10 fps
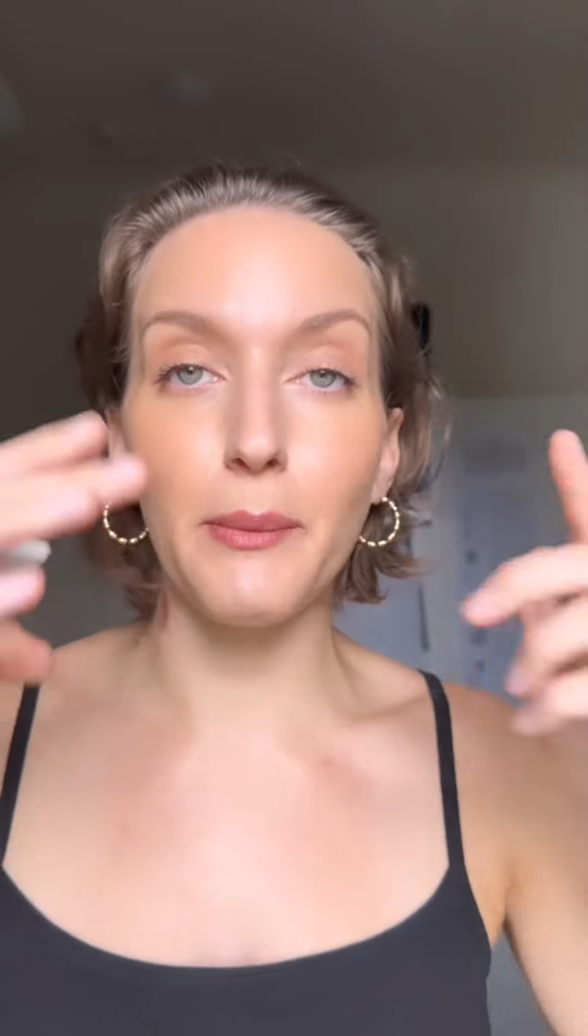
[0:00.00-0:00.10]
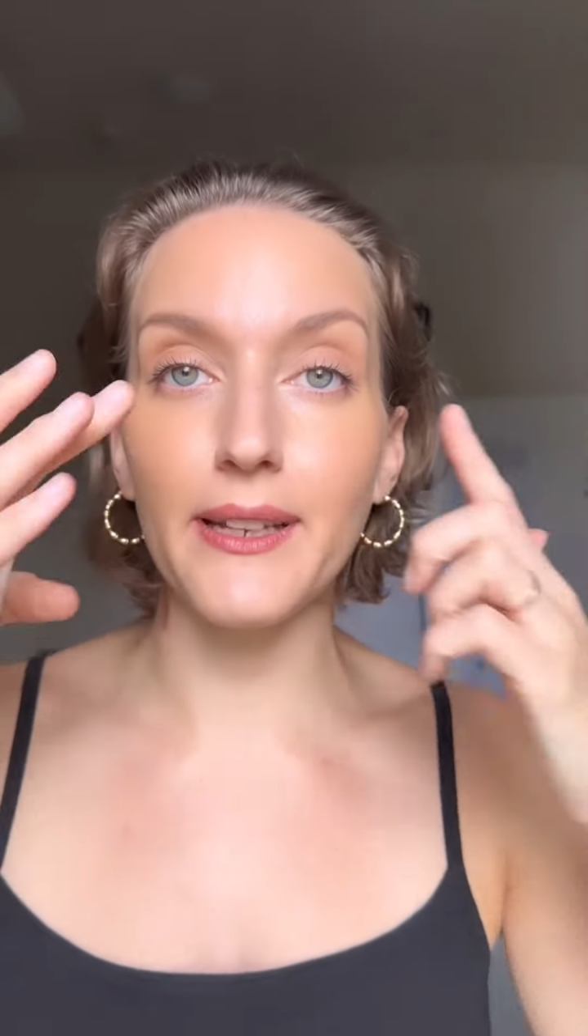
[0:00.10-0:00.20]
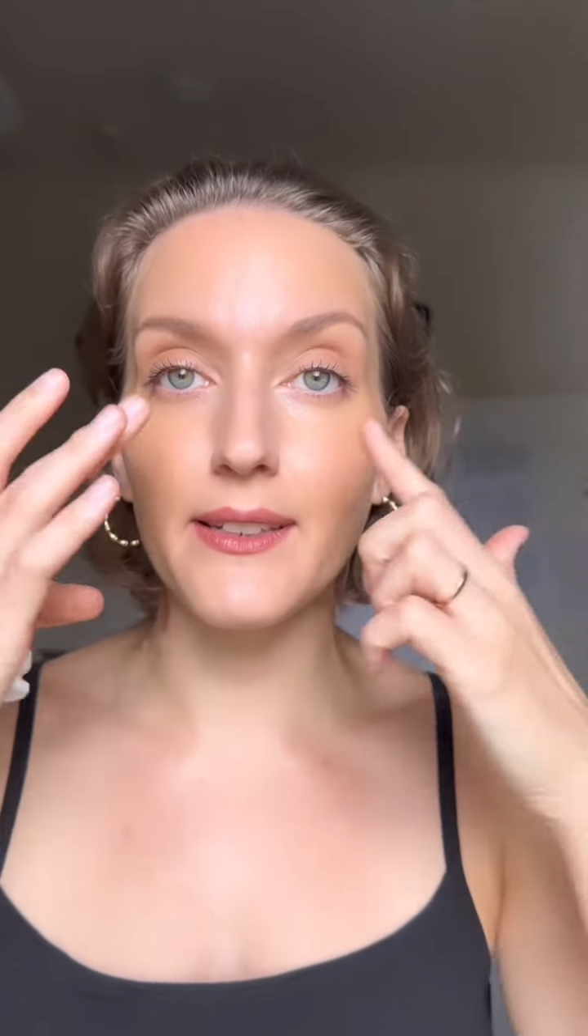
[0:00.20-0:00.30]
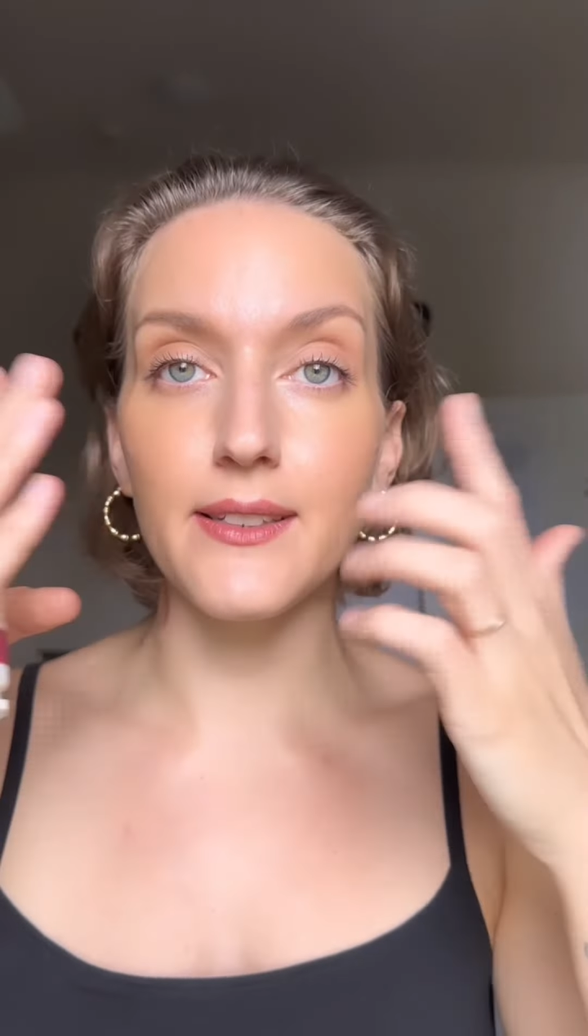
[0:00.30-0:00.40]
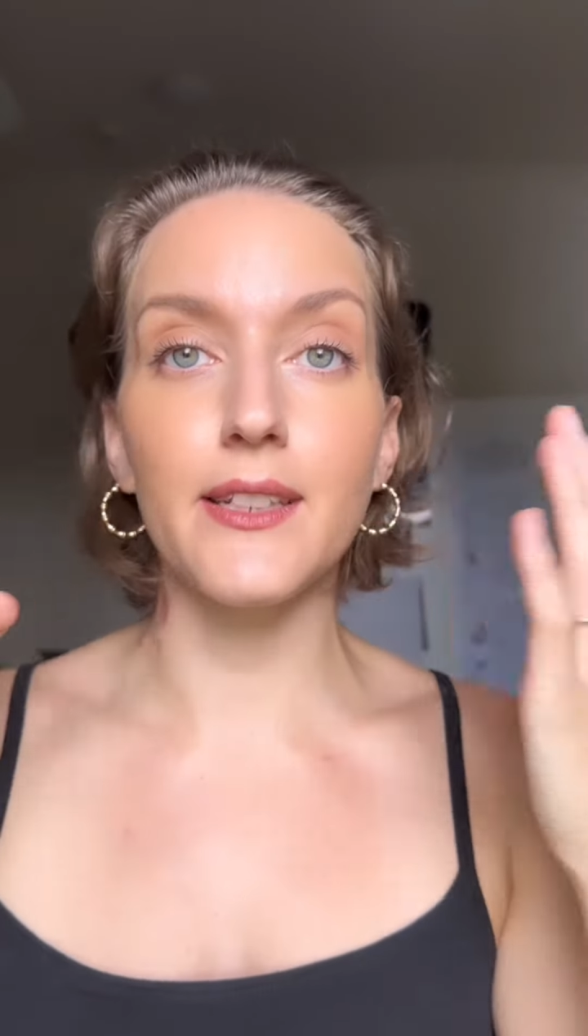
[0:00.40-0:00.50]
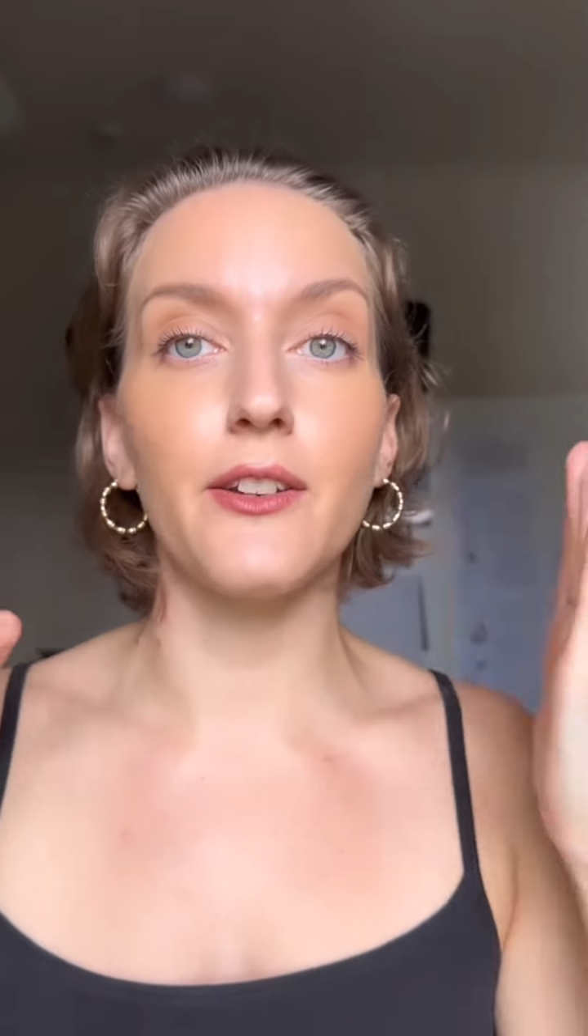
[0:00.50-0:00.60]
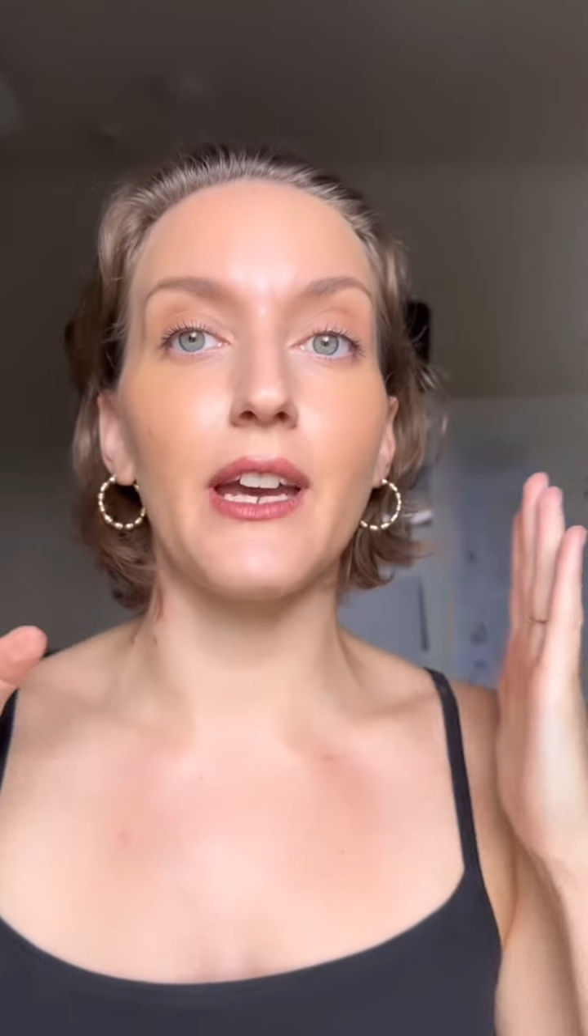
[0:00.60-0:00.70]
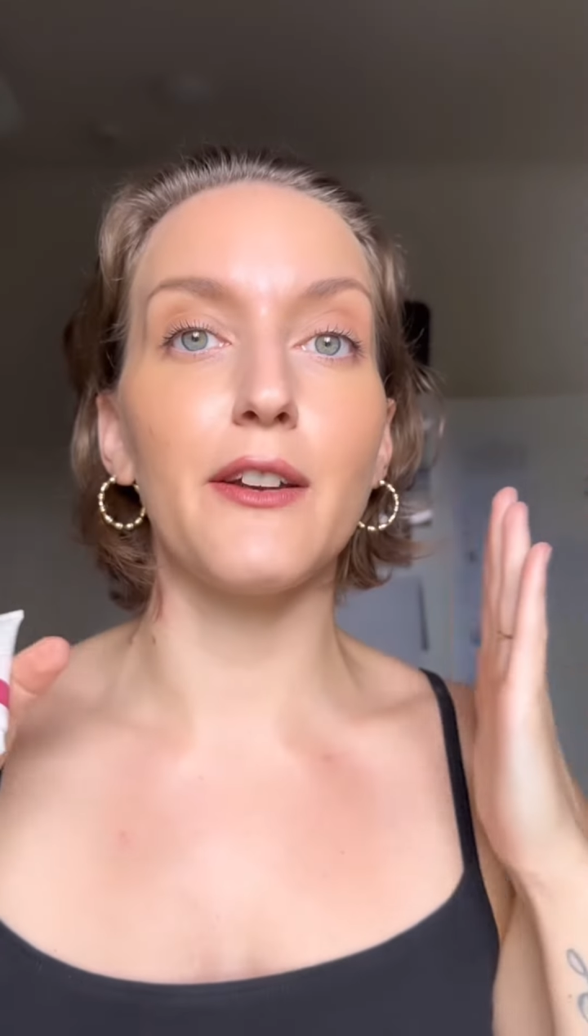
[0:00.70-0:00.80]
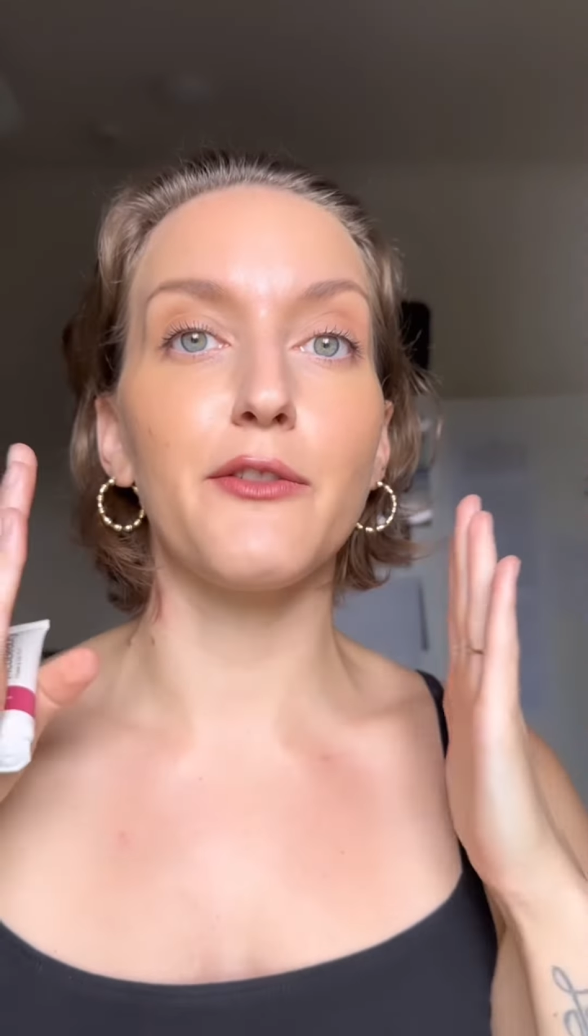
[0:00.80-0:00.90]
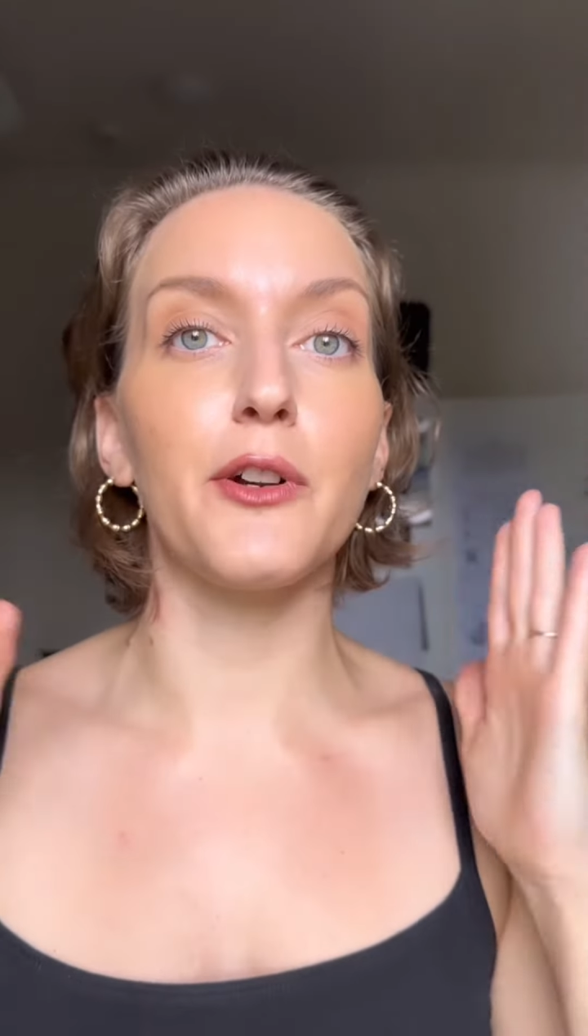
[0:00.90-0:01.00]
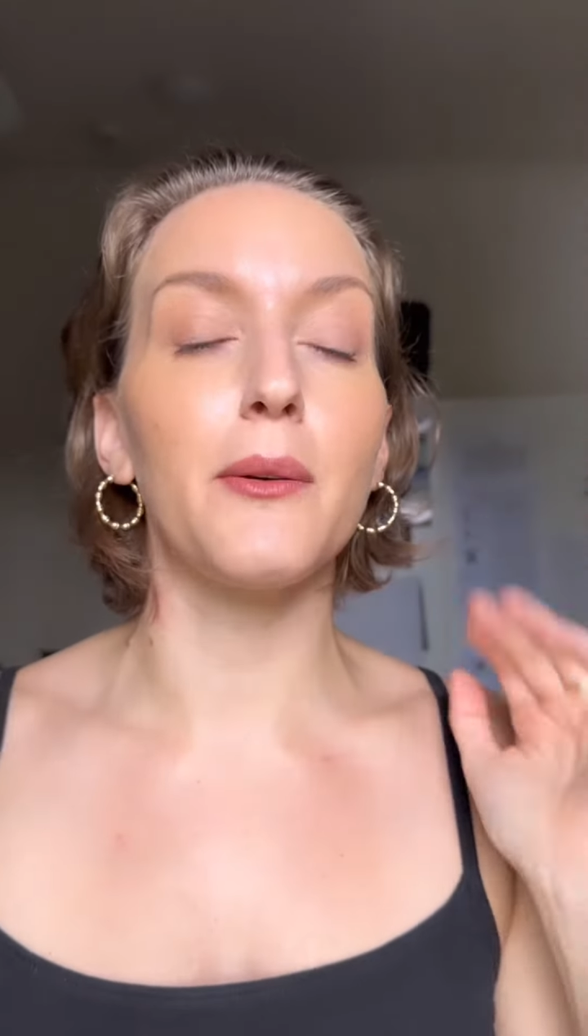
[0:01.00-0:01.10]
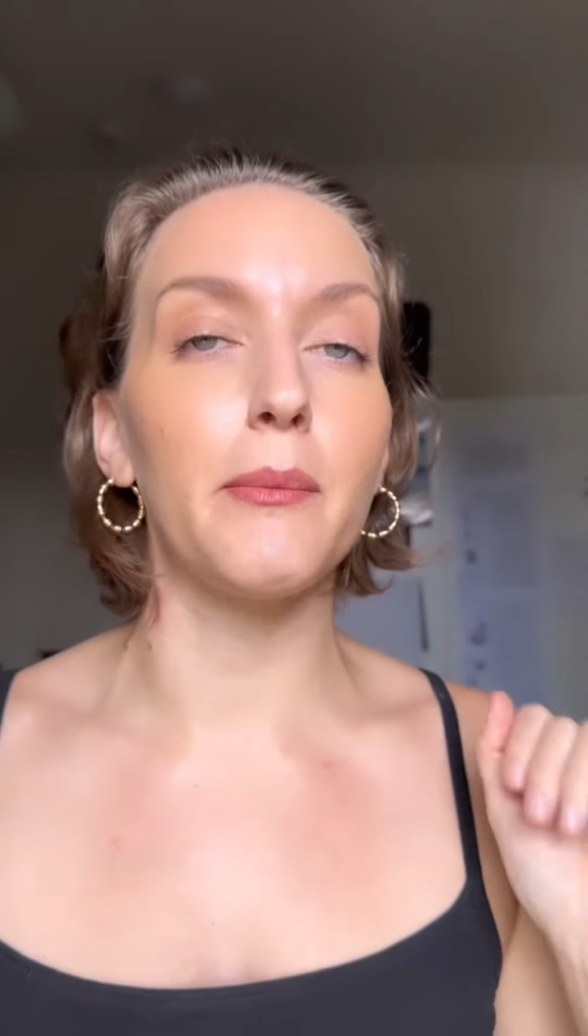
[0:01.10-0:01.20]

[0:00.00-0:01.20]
my concealer and for